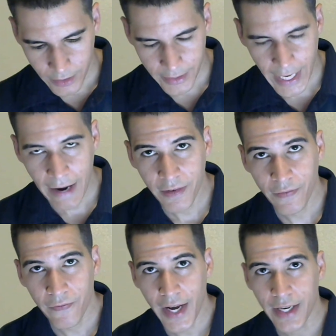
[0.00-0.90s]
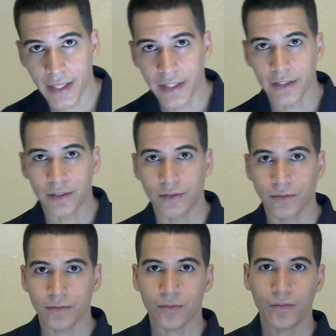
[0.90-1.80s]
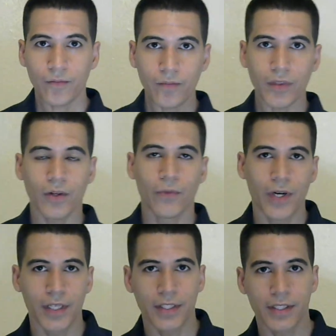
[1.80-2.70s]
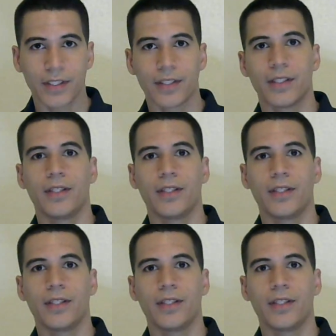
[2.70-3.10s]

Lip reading: David Fagen was